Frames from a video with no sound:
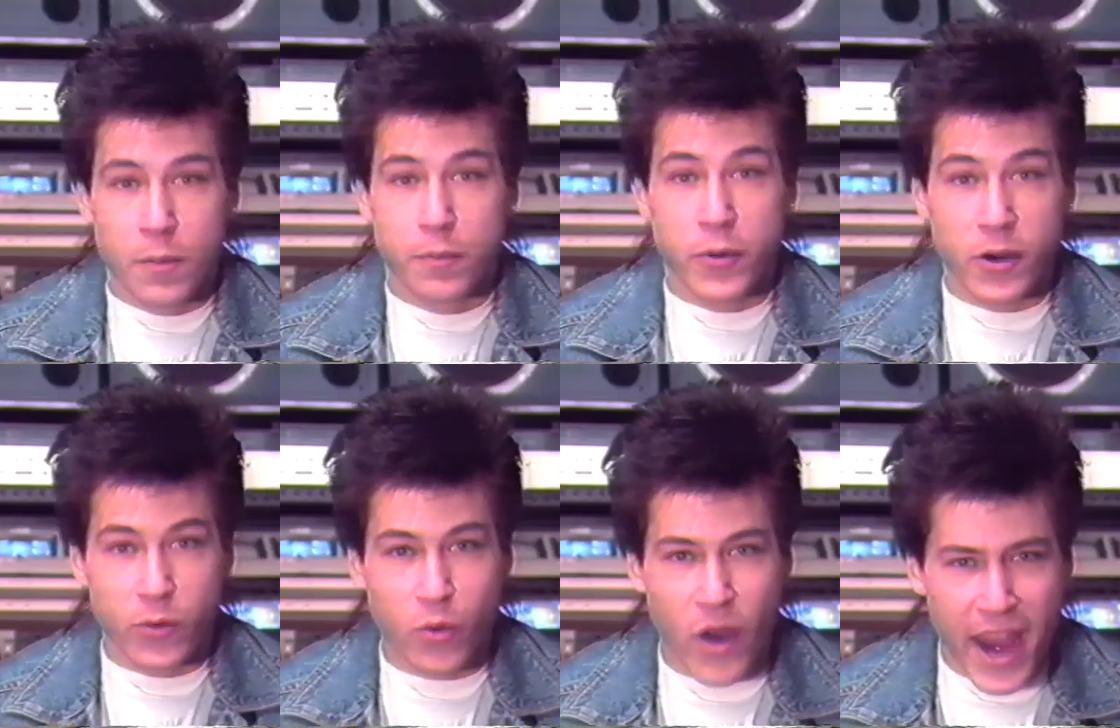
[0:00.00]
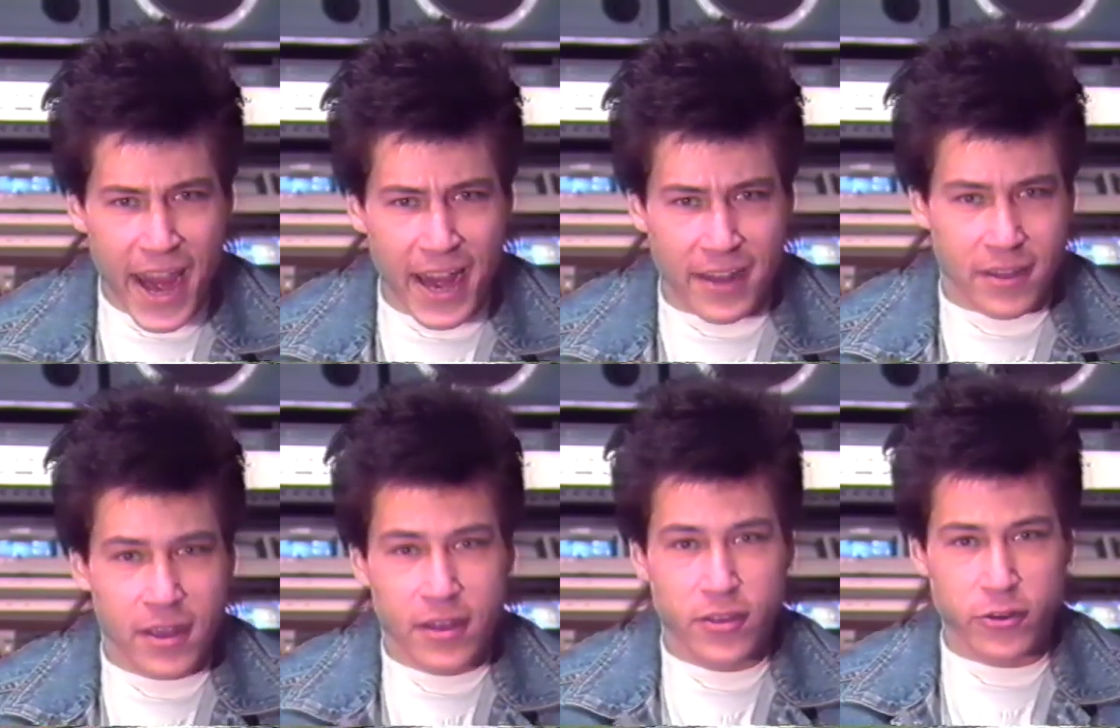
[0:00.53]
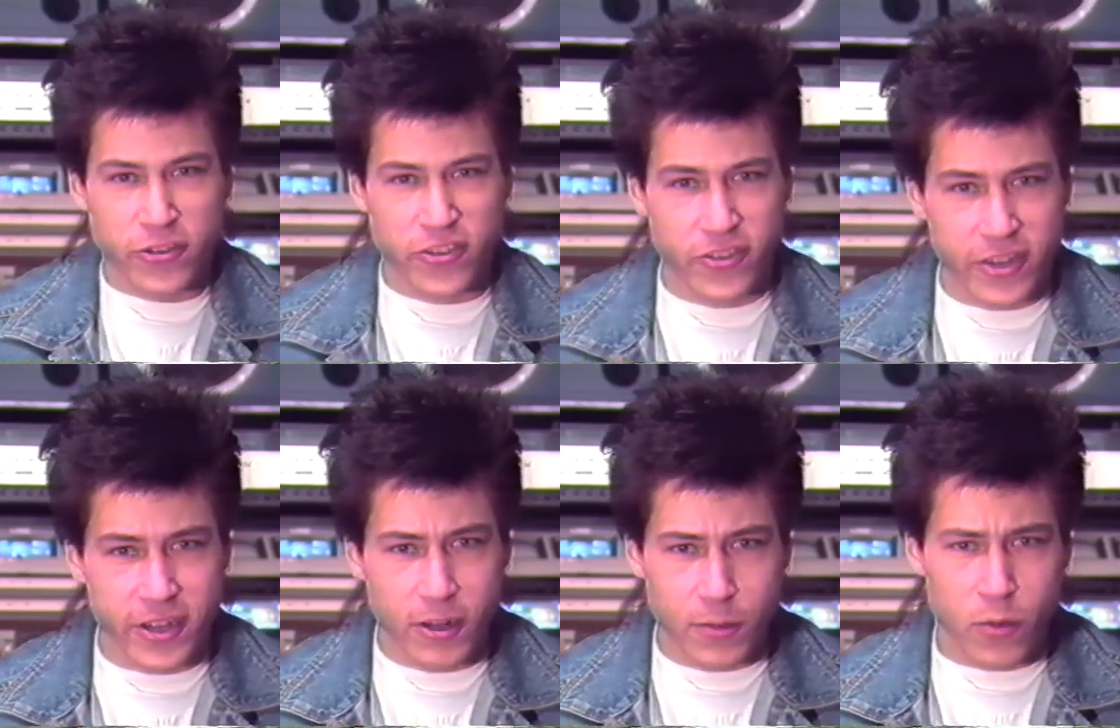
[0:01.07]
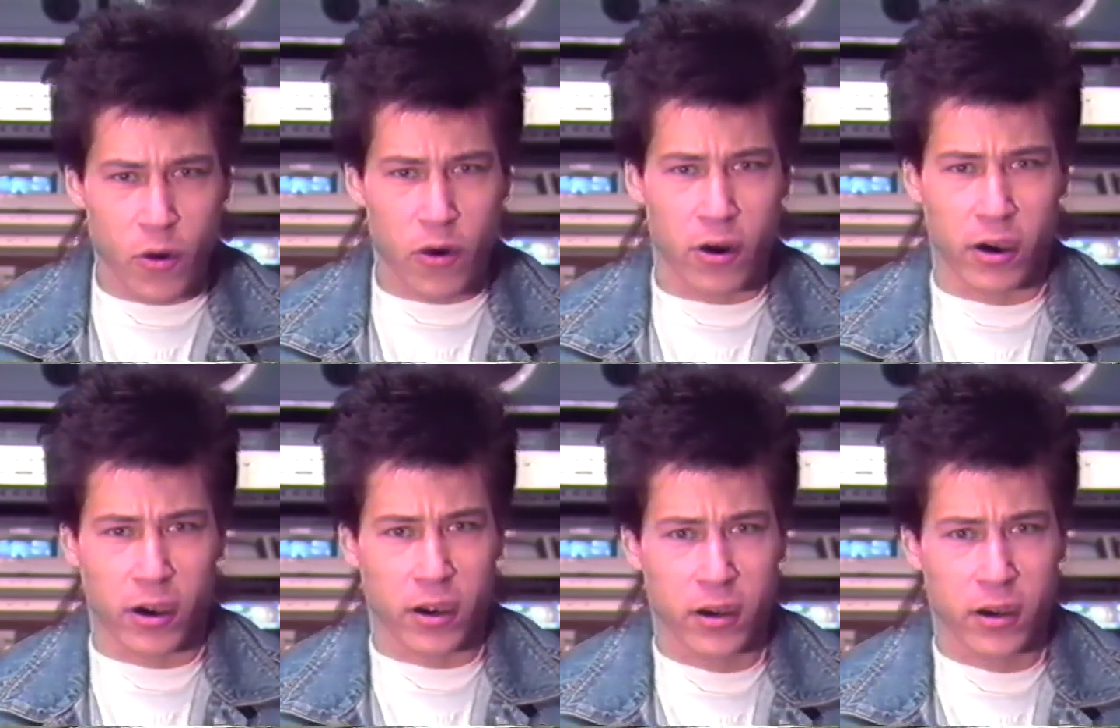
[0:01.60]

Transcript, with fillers: But wait, there's still more.